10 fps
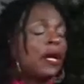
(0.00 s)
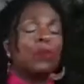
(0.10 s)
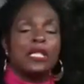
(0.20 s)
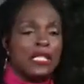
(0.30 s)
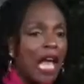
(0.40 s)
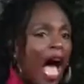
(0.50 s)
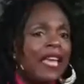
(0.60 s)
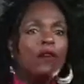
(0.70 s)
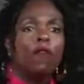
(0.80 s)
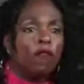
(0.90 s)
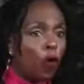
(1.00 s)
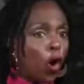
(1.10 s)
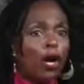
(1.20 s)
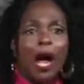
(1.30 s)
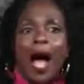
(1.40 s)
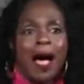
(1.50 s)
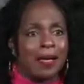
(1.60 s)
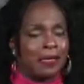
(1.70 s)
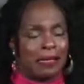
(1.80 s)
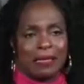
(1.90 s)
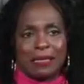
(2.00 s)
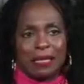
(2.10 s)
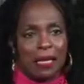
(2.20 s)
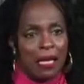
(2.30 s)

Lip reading: It was not for us.